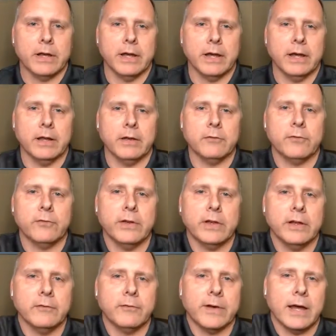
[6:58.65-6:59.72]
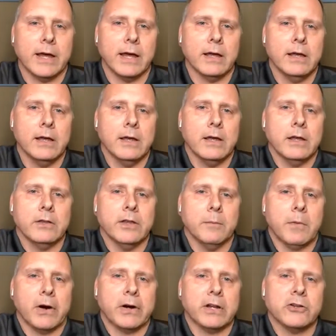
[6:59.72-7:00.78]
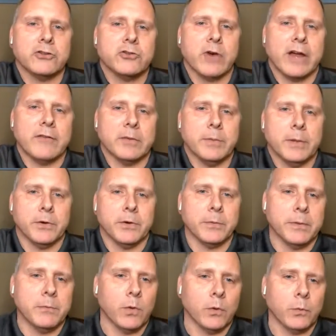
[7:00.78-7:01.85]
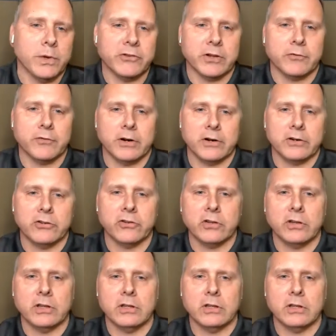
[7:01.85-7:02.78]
And if the market is driving to be more risk averse,